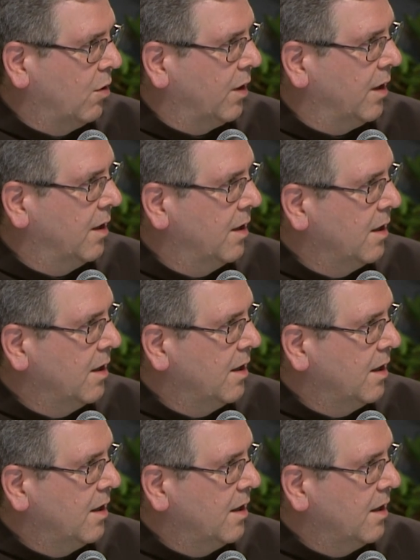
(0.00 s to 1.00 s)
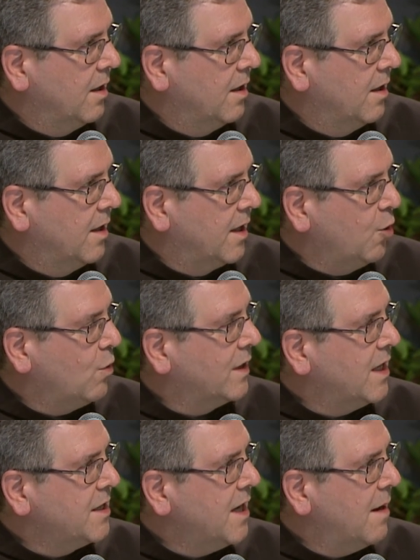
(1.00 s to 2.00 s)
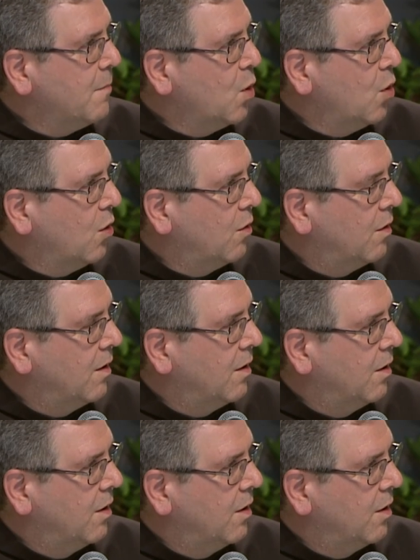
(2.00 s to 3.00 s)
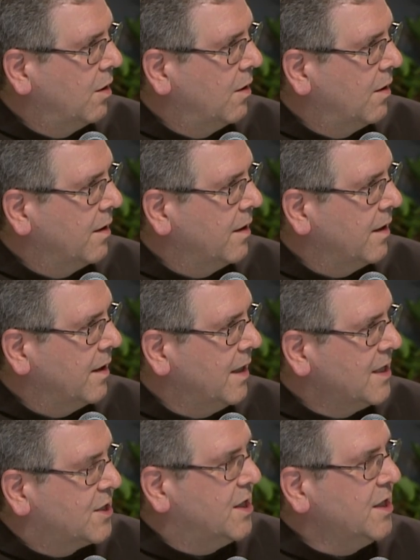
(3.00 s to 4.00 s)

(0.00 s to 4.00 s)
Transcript: consumed in the question, if we um,